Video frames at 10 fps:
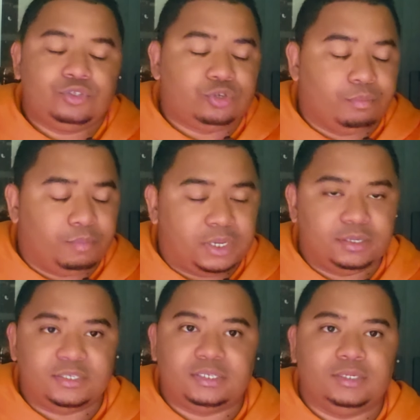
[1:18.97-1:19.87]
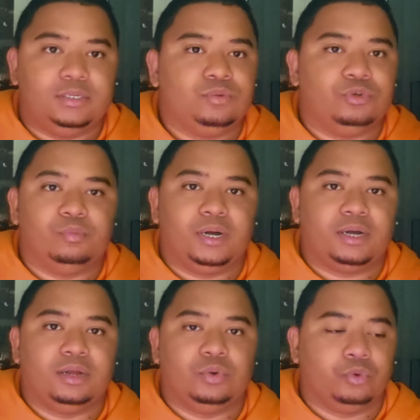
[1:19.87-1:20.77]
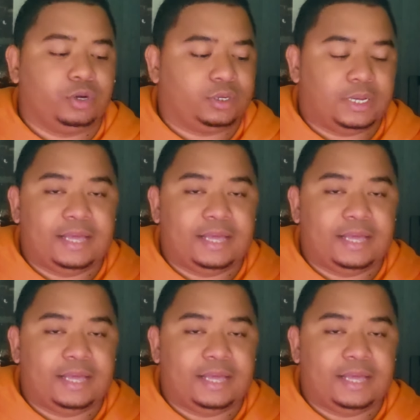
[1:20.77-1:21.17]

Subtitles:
tremendously with my kind of work.